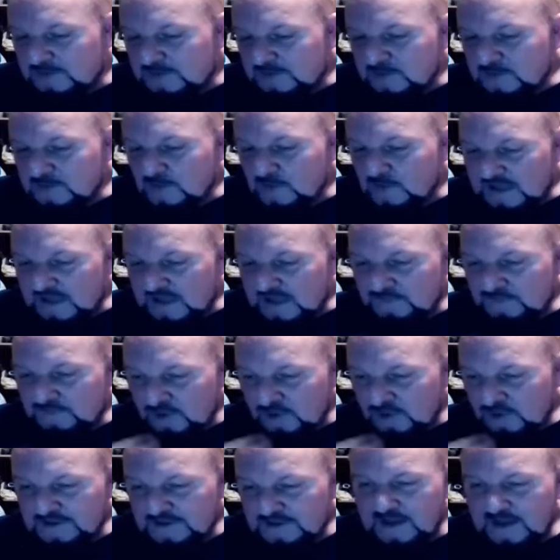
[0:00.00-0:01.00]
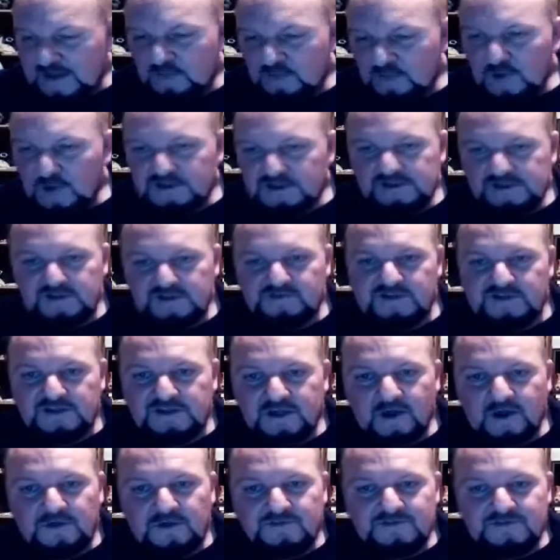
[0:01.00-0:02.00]
people were turning up wanting to see
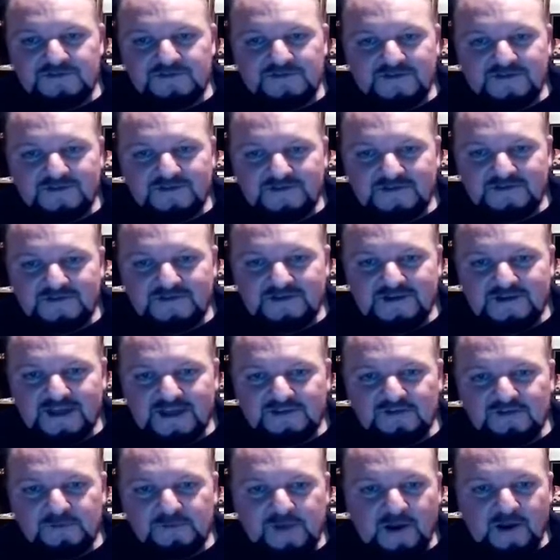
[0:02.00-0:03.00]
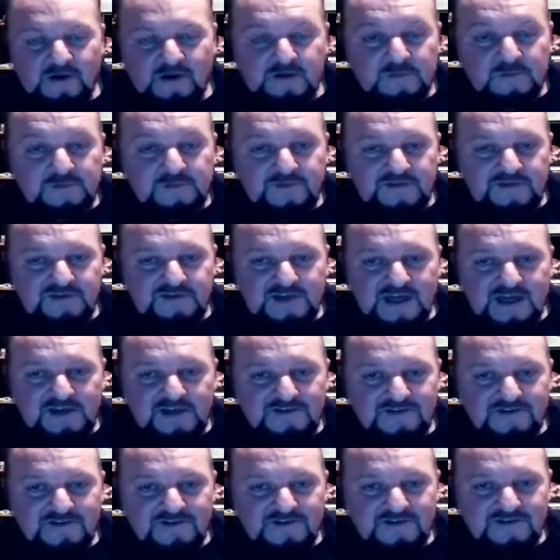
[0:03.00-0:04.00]
ghosts and do paranormal
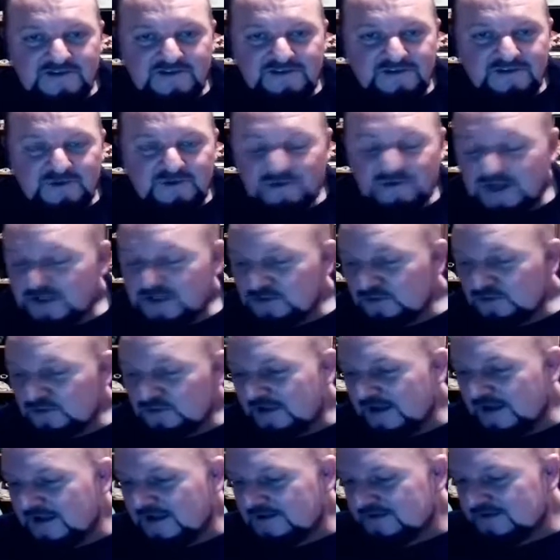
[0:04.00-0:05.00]
investigations and all that.